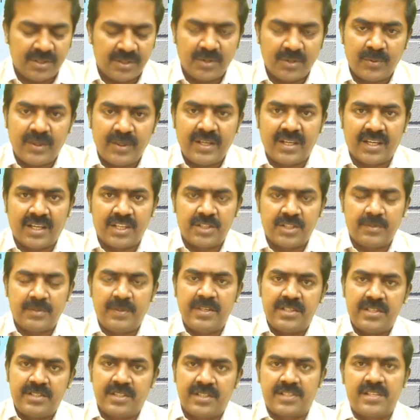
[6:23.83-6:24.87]
Quick cash
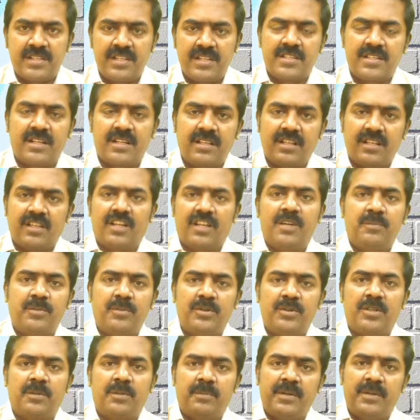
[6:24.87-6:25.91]
means just insert the card, put
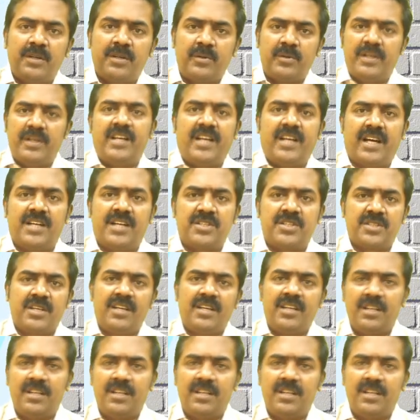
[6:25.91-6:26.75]
the PIN, quick cash,